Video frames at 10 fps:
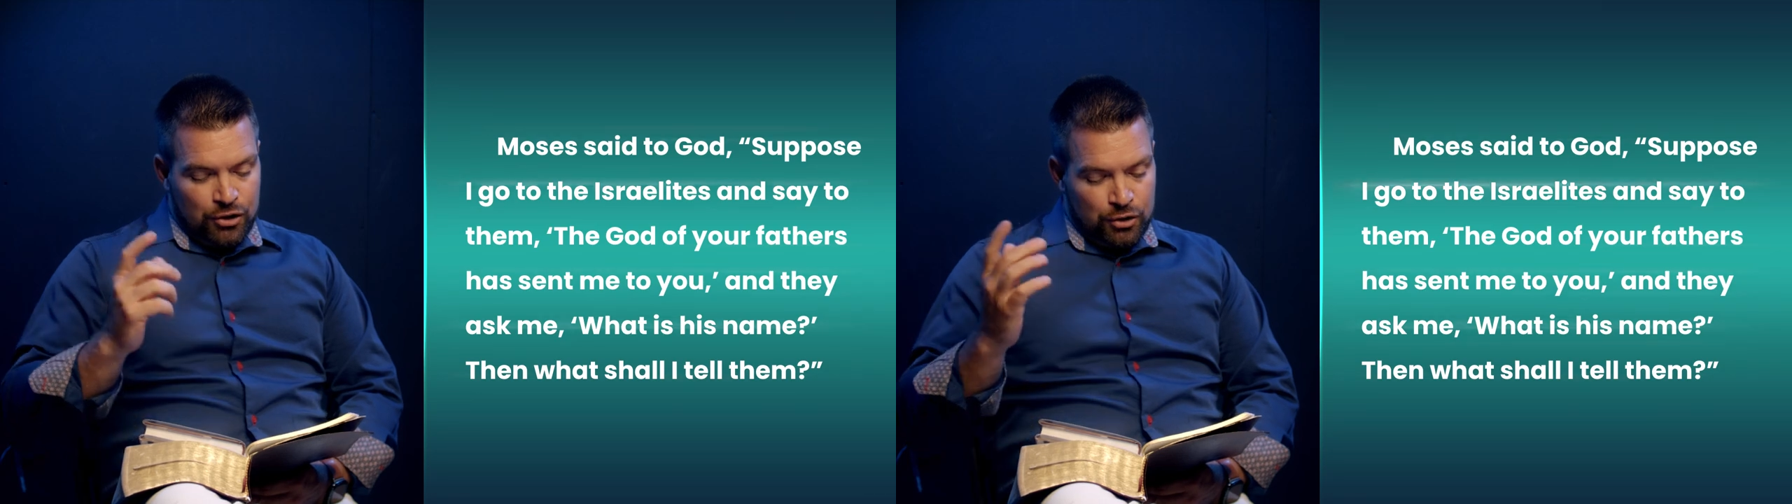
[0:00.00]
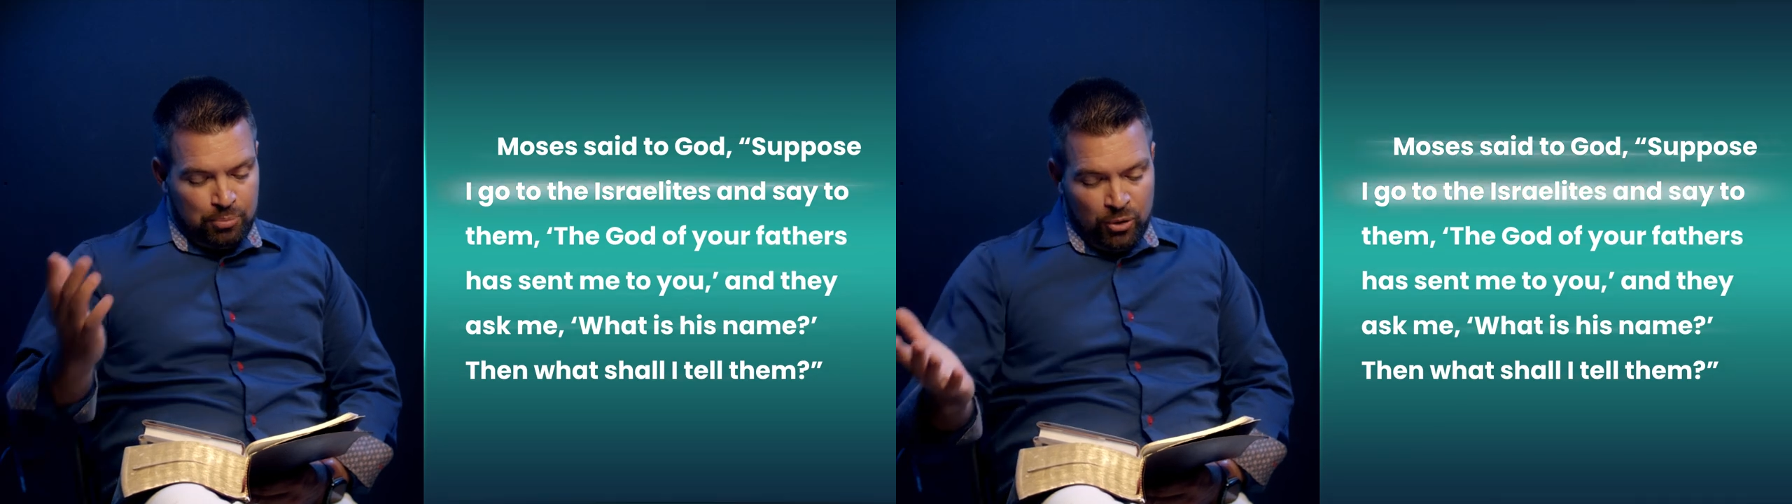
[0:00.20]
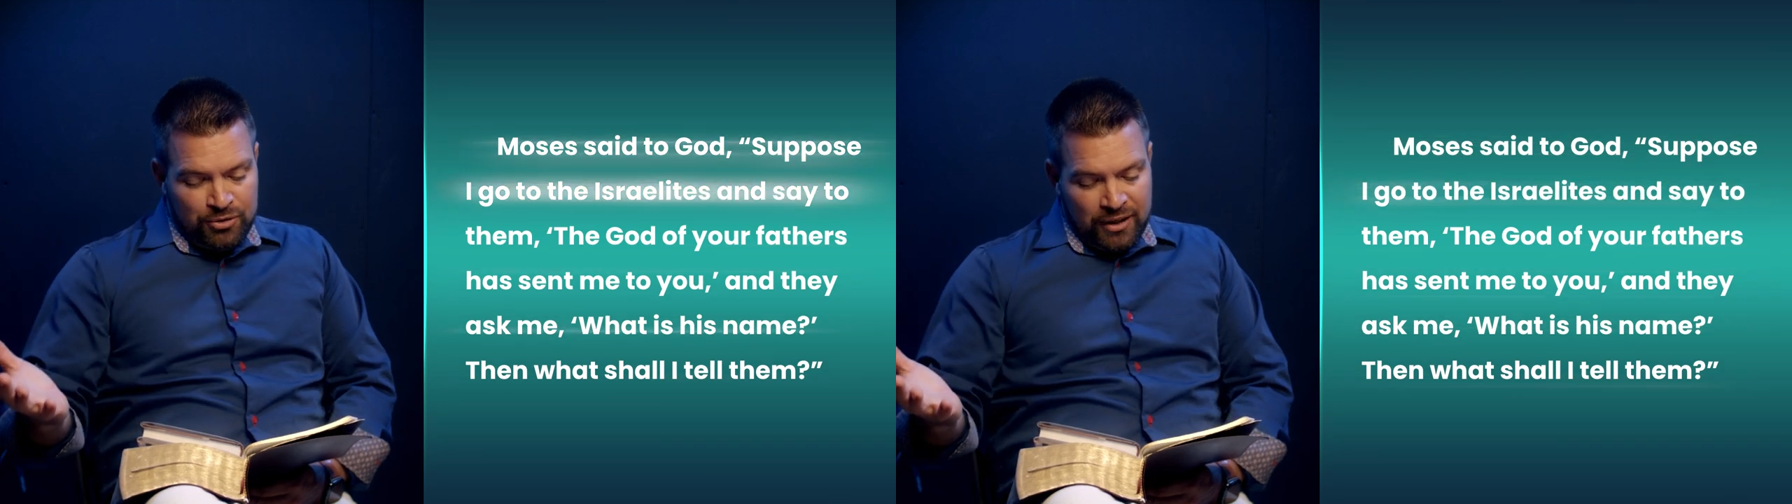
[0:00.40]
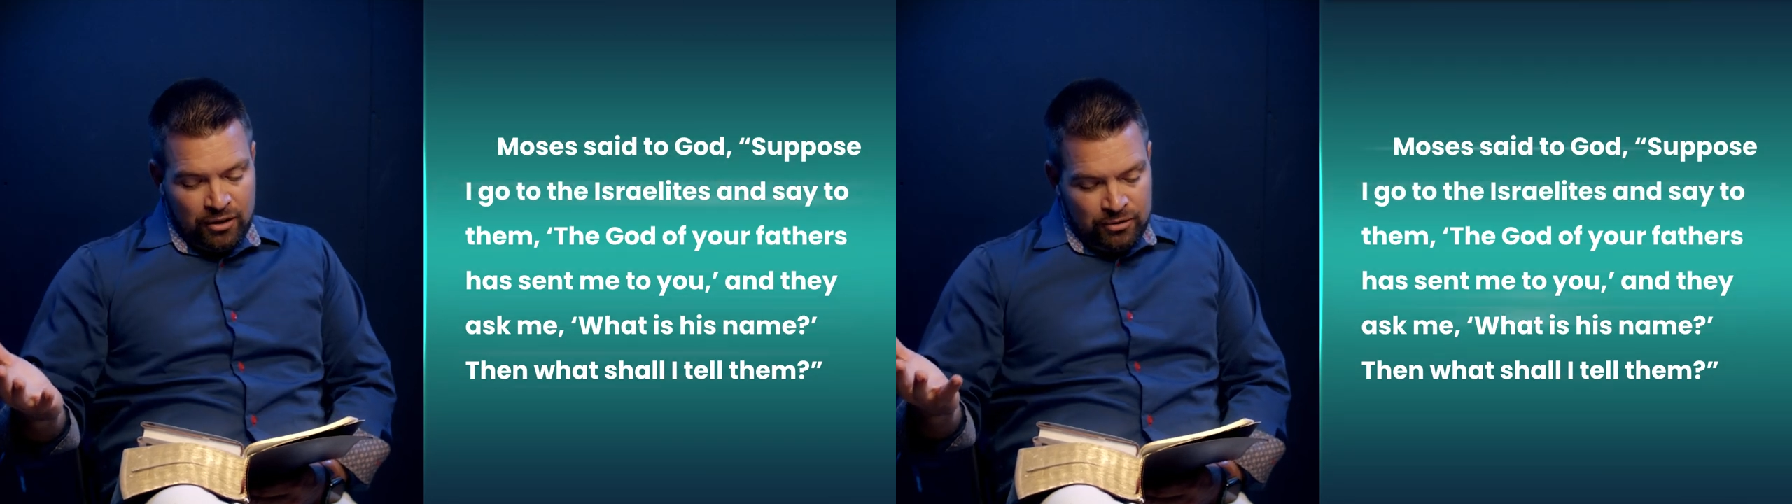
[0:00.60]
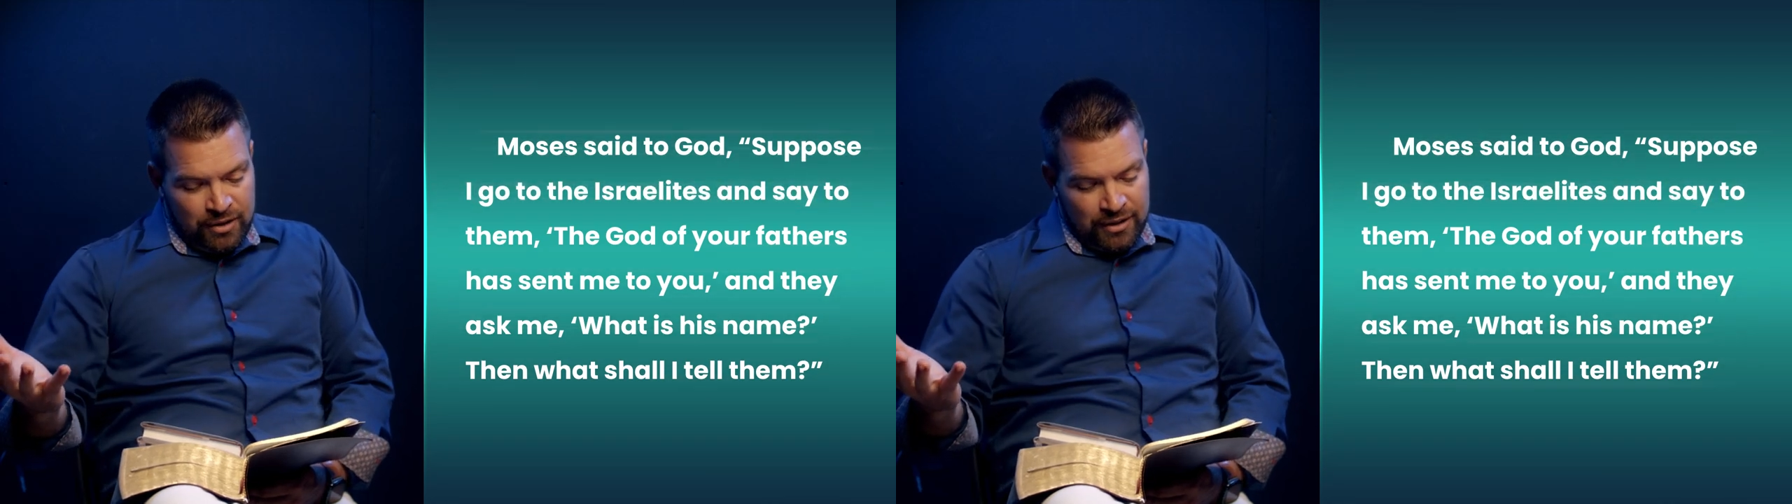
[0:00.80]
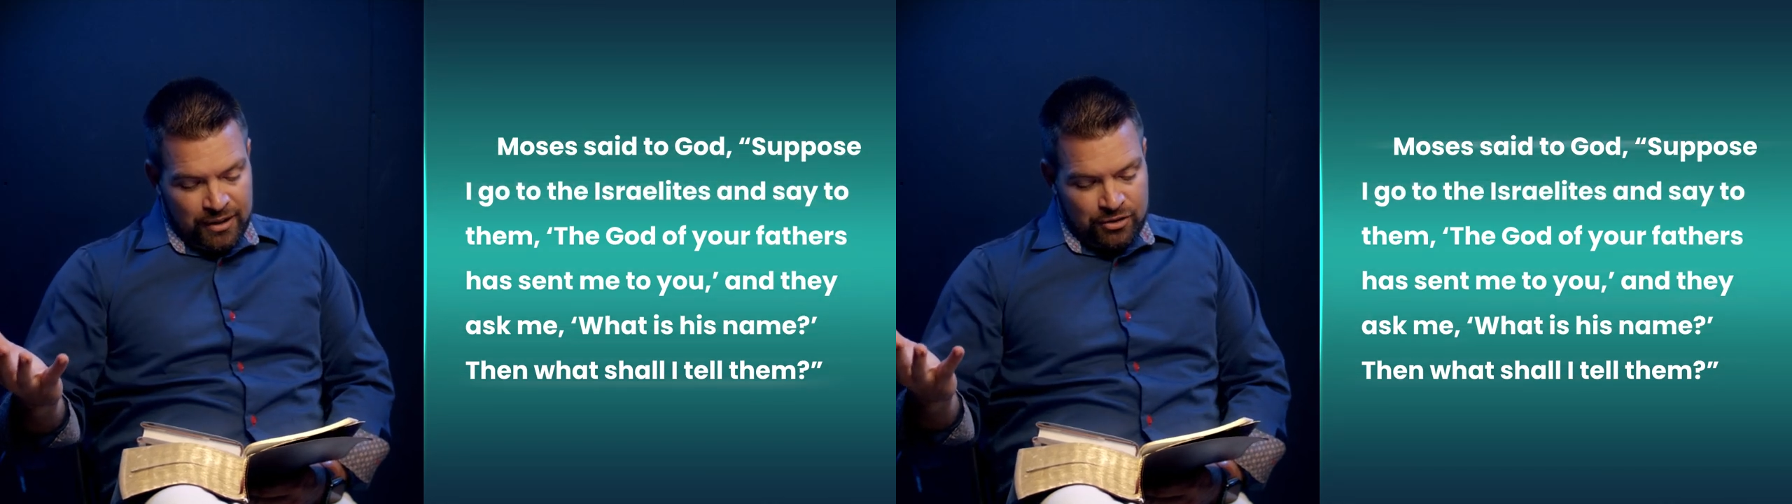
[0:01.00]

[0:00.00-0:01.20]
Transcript: Suppose I go to the